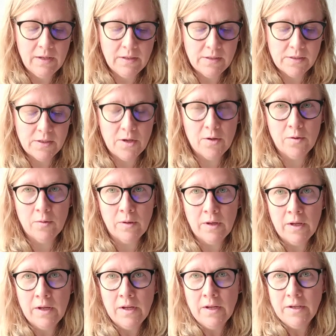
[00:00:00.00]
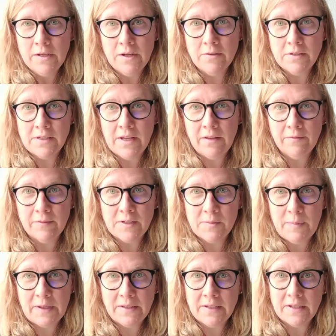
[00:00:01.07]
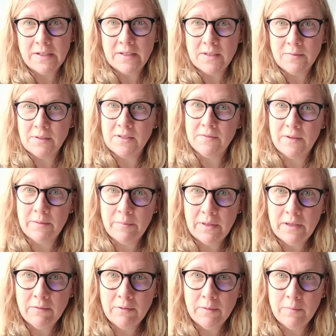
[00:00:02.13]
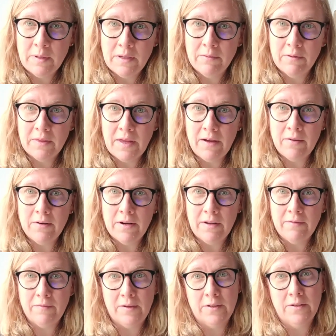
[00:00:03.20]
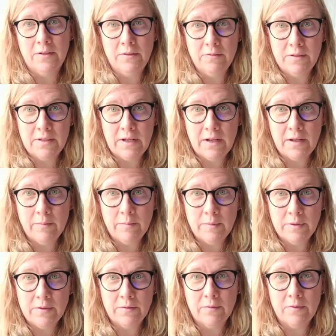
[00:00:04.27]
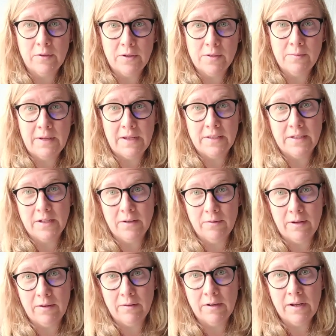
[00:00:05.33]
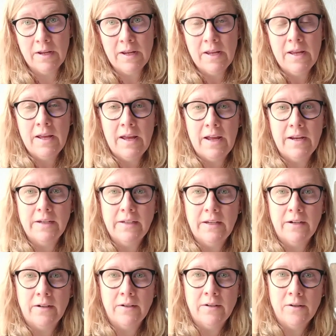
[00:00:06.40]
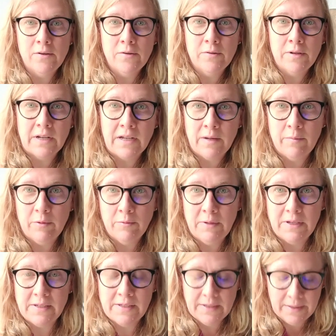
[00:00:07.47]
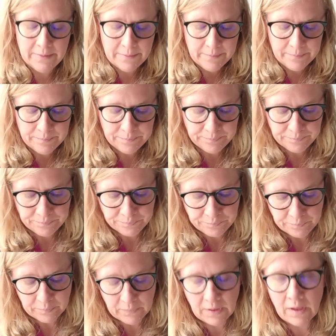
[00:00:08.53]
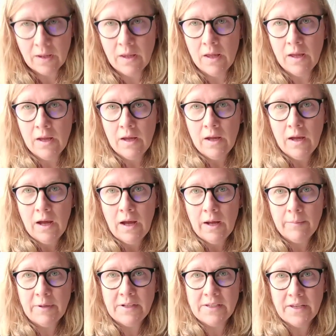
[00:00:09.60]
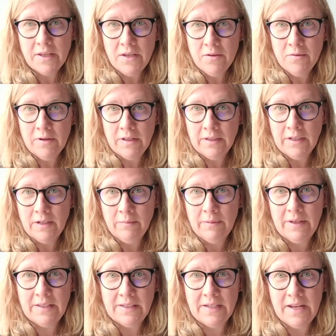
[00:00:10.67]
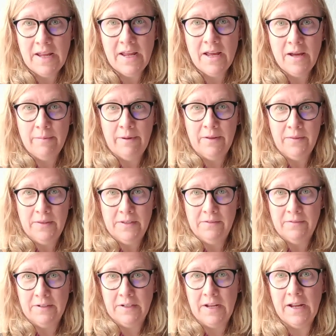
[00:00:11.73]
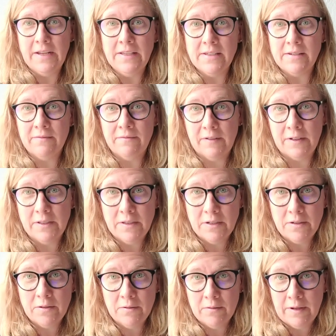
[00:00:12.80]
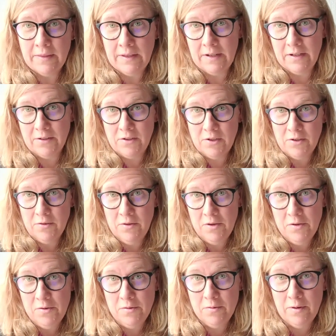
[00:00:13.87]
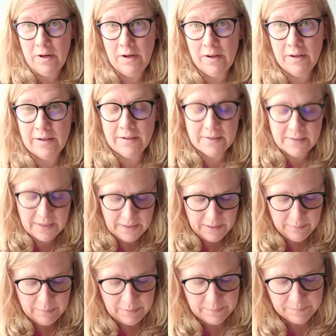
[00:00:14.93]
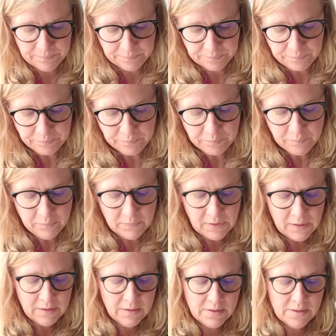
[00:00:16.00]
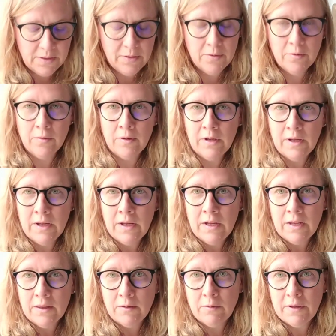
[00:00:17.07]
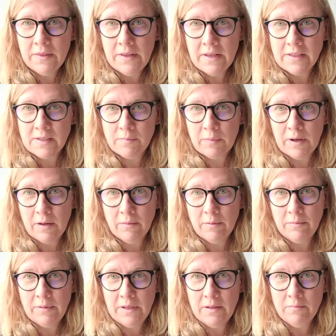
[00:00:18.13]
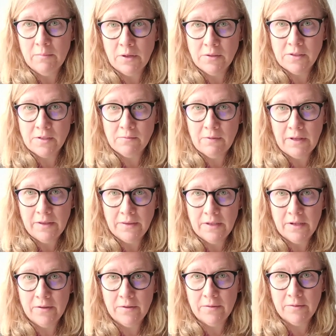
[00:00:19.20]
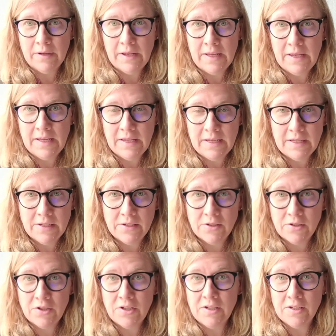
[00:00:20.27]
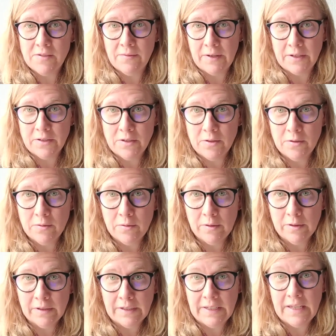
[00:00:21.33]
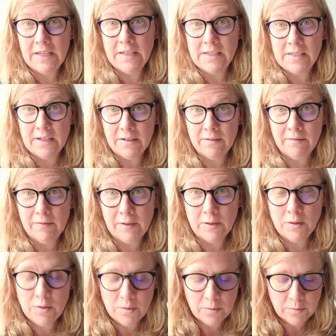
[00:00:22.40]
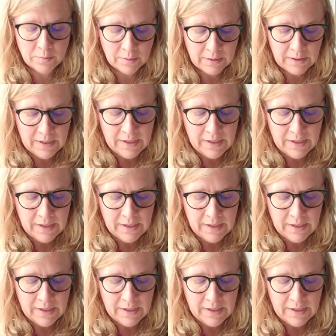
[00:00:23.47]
So, no self-respecting Swiss family would be without a fondue setup, so of course we had to go out and get our own a couple weeks ago. I'm going to tell you a little bit today about the different kinds of fondue, and then I'll show you our setup. So the one that's probably most well known is cheese fondue or Käse fondue,